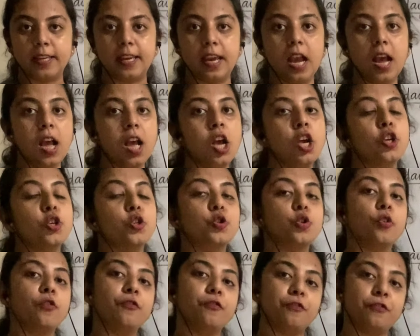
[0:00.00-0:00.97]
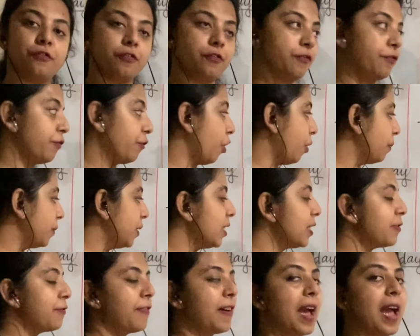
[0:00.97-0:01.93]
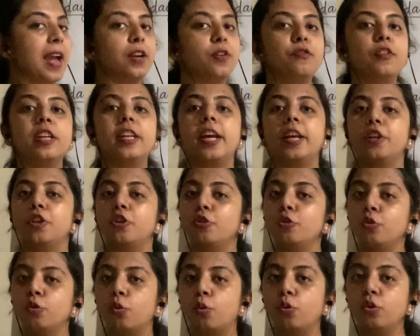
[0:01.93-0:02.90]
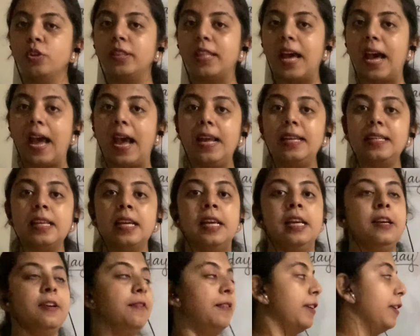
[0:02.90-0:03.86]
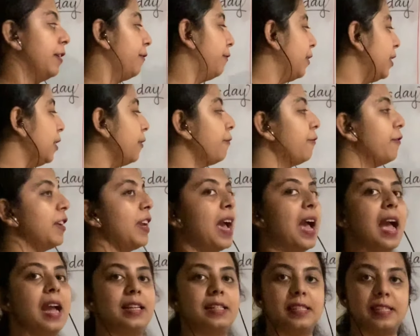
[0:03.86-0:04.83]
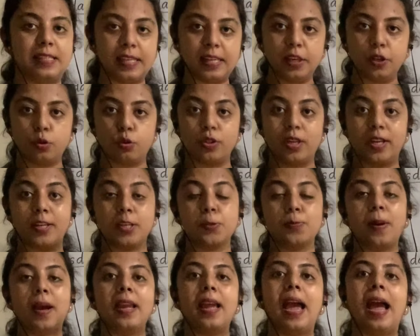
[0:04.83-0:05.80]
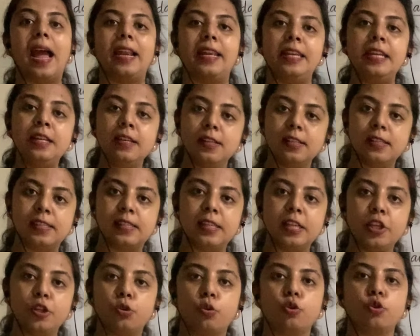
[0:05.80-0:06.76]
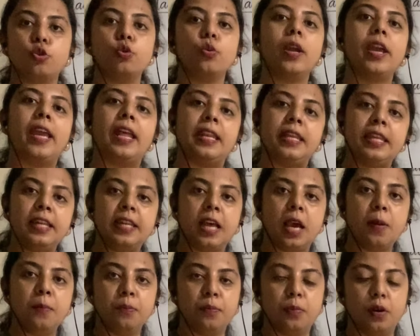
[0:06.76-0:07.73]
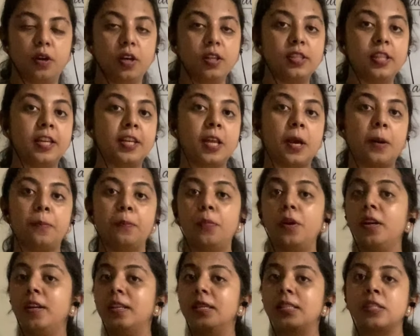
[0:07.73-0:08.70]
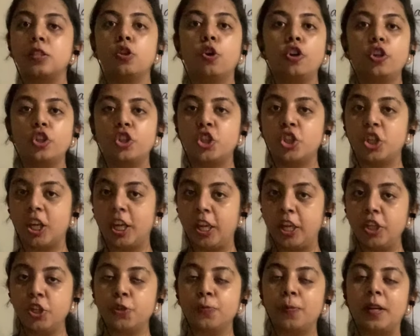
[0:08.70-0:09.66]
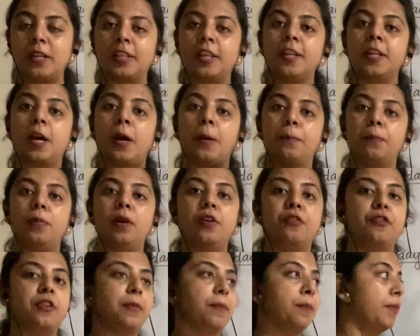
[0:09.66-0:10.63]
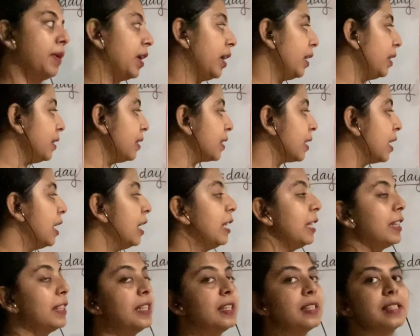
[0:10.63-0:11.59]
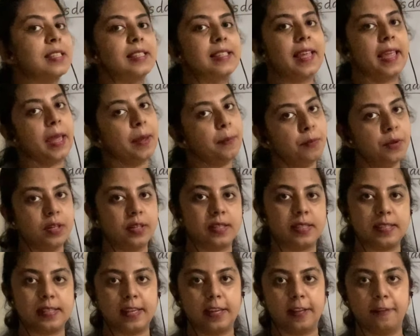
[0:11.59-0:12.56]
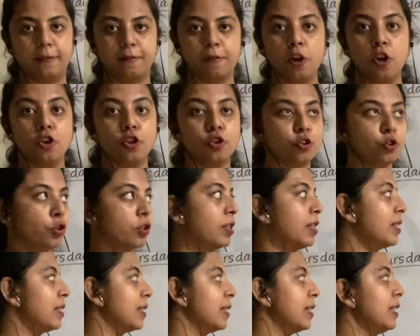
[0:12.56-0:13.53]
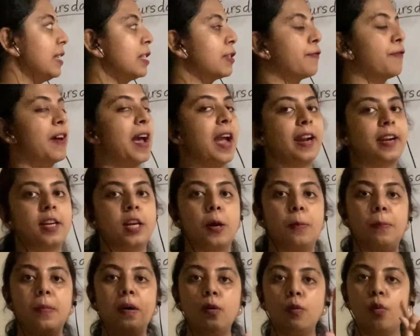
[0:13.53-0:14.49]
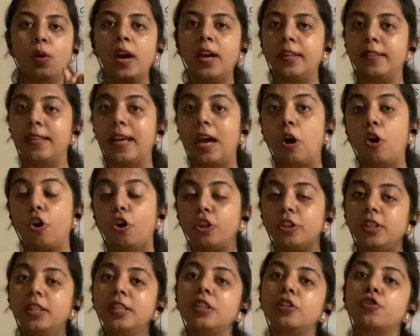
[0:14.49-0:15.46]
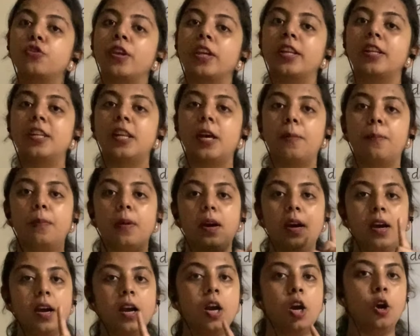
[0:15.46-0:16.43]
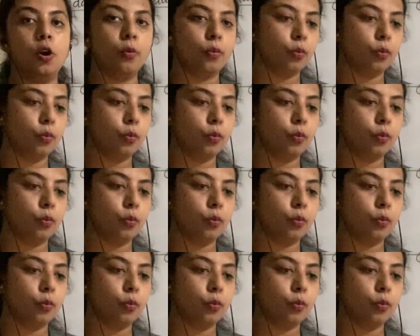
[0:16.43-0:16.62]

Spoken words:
Yeah, so from this fact we get to know that even if we add 0, that is by adding a 0 to any number, the number does not change, but the number remains the same itself. So this is fact number 1, or the trick number